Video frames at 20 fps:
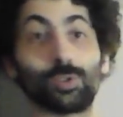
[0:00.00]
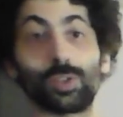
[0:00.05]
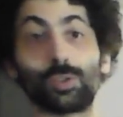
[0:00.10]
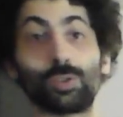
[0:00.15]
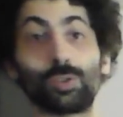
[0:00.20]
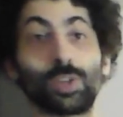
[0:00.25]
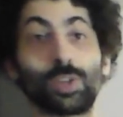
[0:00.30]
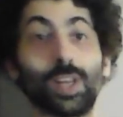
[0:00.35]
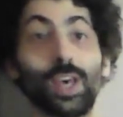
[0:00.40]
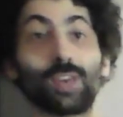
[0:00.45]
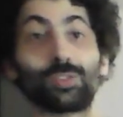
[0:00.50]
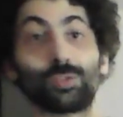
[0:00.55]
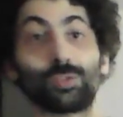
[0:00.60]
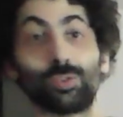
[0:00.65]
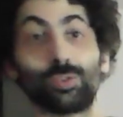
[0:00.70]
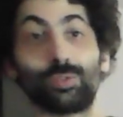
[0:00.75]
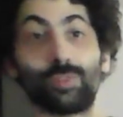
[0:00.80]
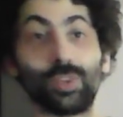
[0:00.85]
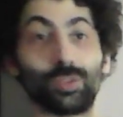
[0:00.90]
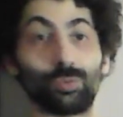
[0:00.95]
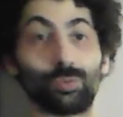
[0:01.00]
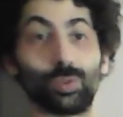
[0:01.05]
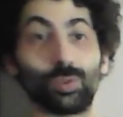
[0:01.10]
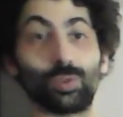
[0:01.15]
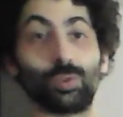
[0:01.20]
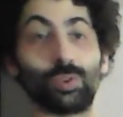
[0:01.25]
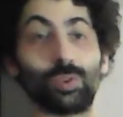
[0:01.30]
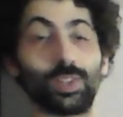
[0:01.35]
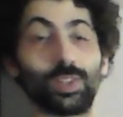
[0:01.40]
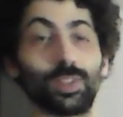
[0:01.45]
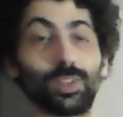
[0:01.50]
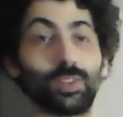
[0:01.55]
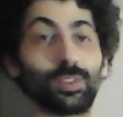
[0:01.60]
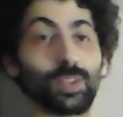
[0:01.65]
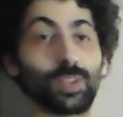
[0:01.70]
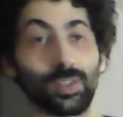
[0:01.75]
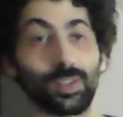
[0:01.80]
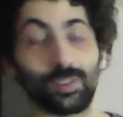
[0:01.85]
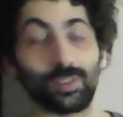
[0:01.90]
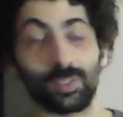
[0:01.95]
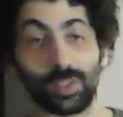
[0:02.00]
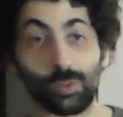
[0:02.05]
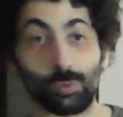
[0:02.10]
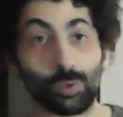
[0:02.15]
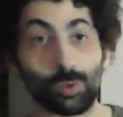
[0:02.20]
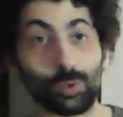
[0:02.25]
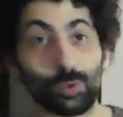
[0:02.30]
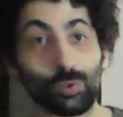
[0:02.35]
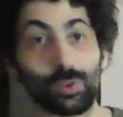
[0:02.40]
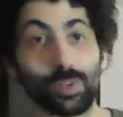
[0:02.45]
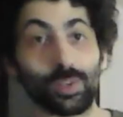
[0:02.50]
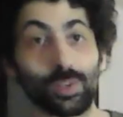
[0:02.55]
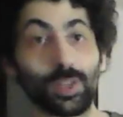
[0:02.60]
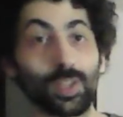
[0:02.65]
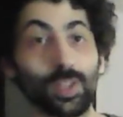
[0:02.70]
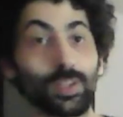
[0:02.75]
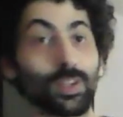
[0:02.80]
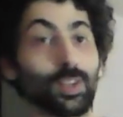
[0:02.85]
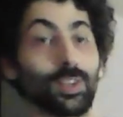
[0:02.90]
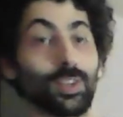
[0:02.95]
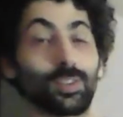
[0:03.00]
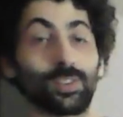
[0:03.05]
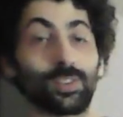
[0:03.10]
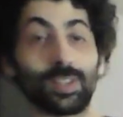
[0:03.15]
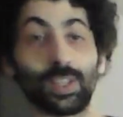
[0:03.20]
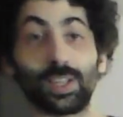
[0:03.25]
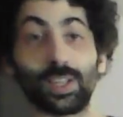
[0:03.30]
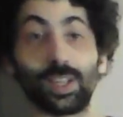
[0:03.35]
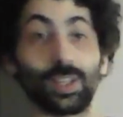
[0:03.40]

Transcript: and you can ask your friends, what do you think this guy is saying, what do you think that guy is saying,